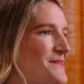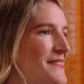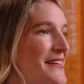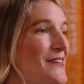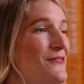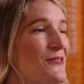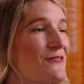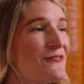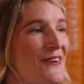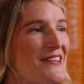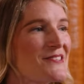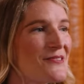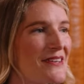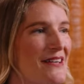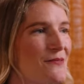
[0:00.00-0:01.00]
If you're
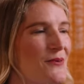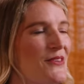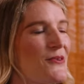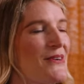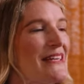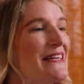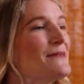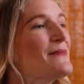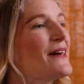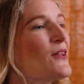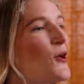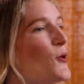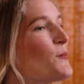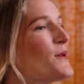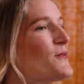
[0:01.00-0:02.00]
frustrated with your email
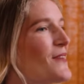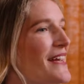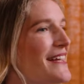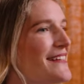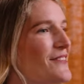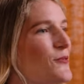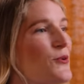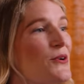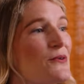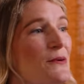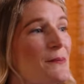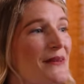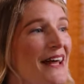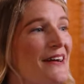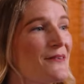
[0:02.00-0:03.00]
open rate or your
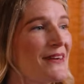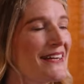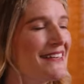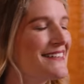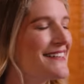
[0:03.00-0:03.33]
reply rate,